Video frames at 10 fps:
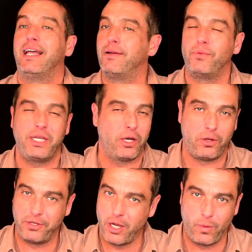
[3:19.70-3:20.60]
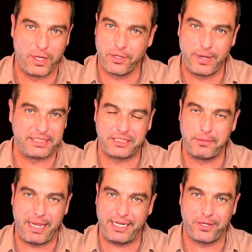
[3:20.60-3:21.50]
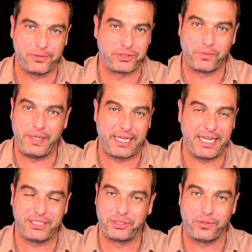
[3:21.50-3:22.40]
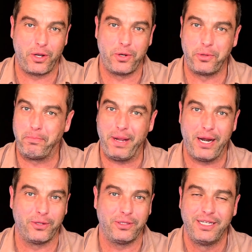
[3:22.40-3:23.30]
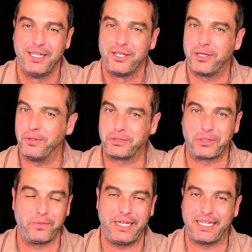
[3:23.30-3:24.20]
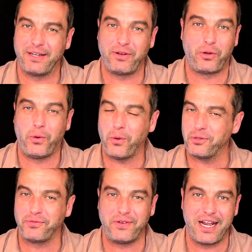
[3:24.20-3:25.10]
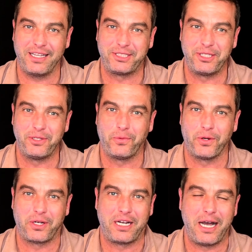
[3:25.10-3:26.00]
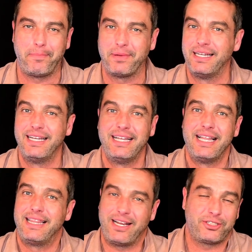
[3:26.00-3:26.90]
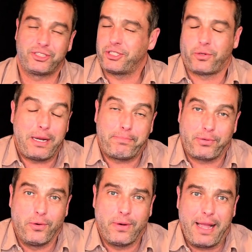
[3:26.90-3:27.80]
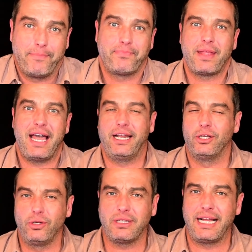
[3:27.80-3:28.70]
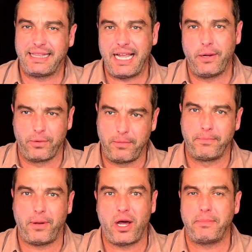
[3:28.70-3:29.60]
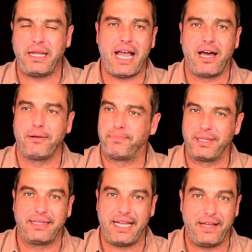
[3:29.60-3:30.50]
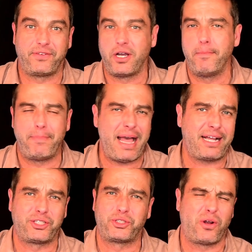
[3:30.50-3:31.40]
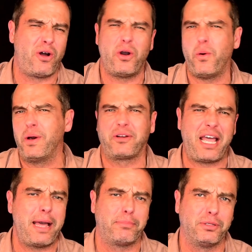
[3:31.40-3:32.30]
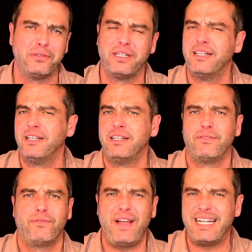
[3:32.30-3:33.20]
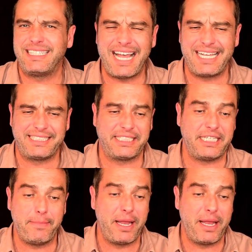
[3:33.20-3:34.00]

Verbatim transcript: And we all know underestimate Costa Rica at your own peril. Costa Rica, quarterfinalists in the World Cup. They're just a great program. And it looked like they were bottoming out, but they have come back strong. Joel Campbell, fantastic team.